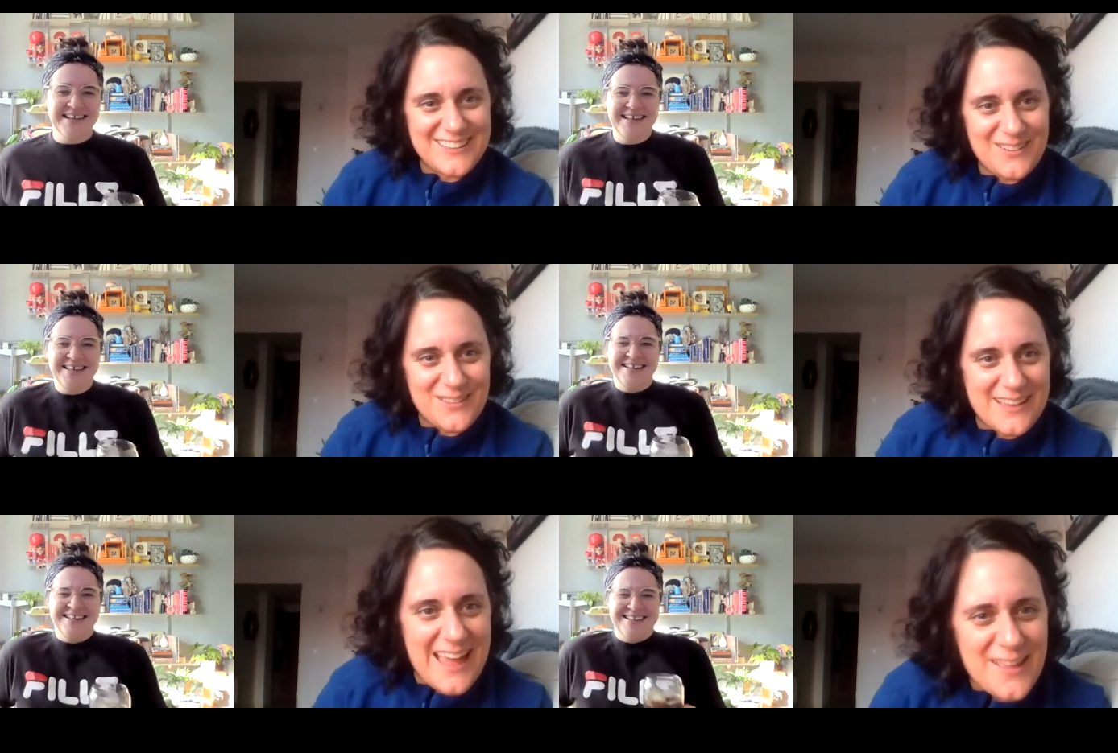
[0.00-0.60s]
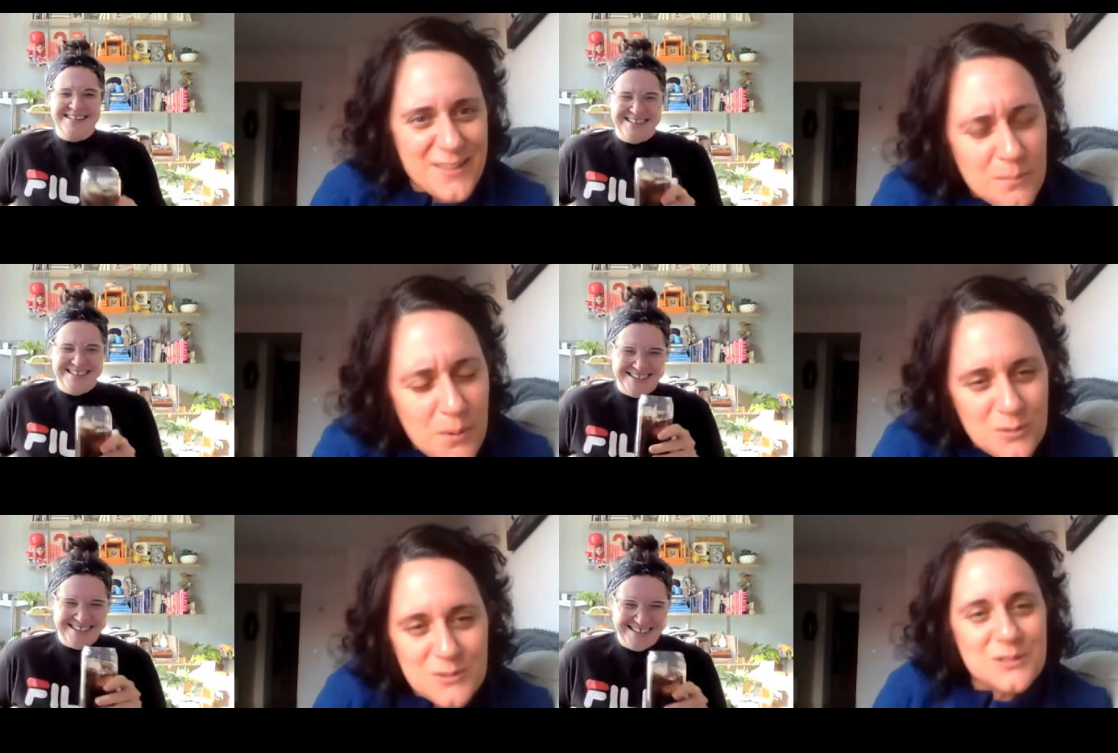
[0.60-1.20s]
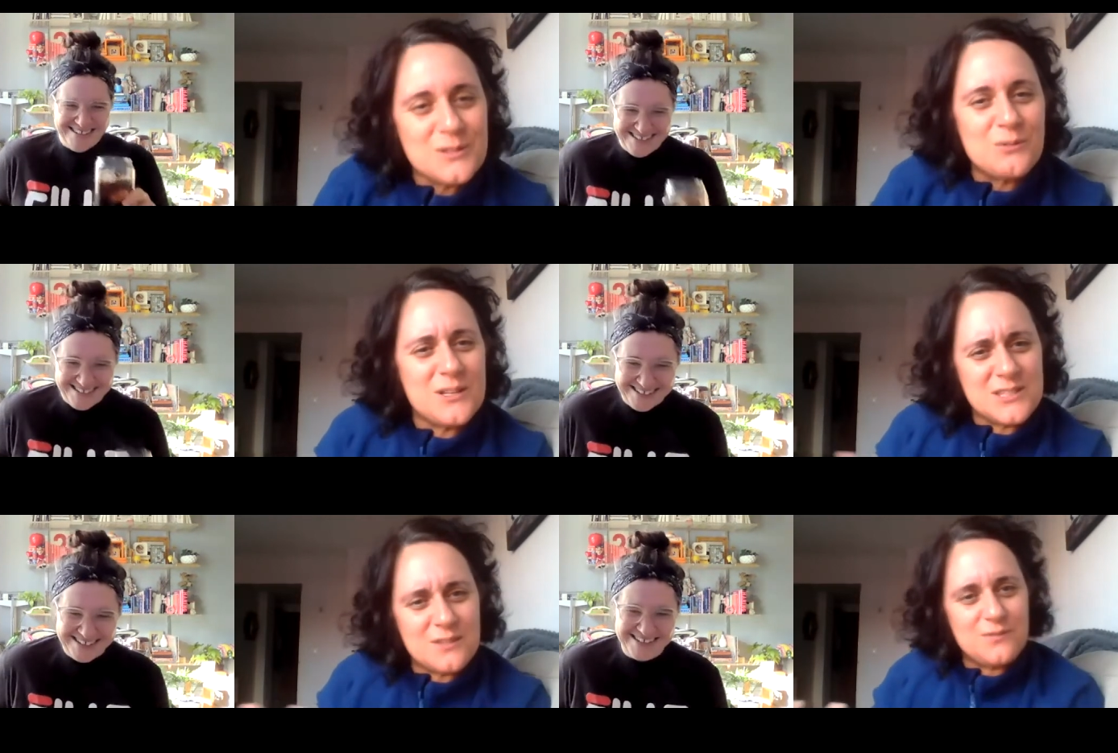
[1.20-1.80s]
Speaker 1: And I was like, as opposed to the
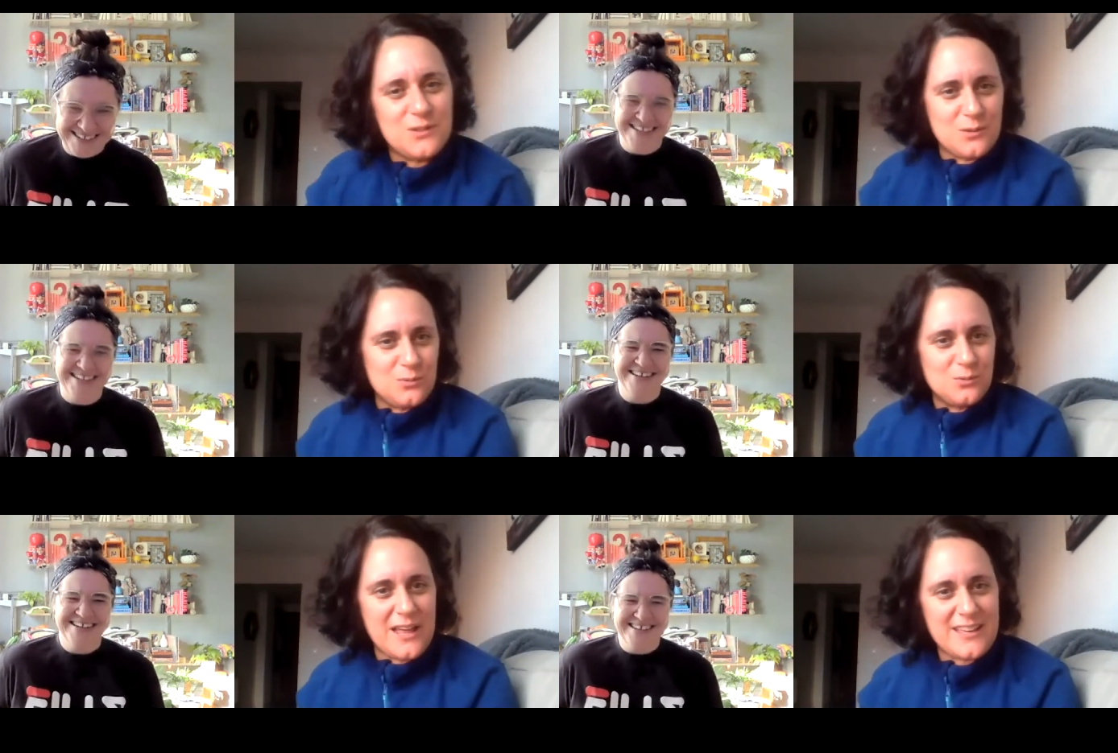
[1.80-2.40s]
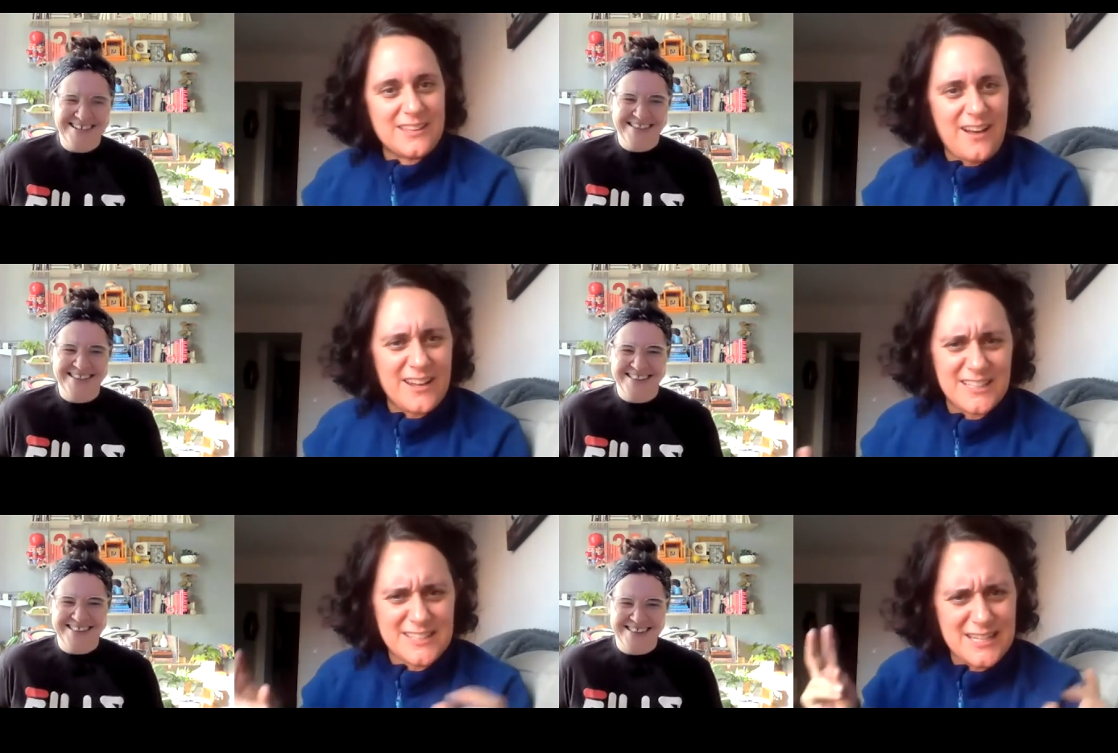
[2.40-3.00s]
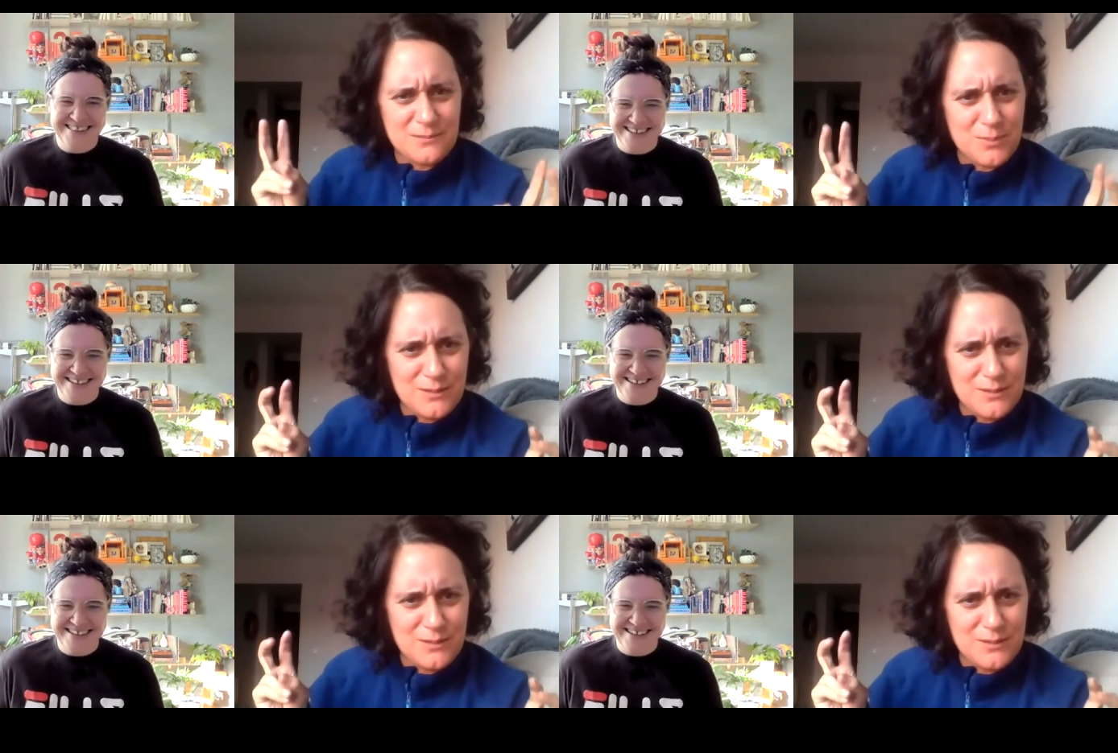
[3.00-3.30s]
ones of you, like on a Teen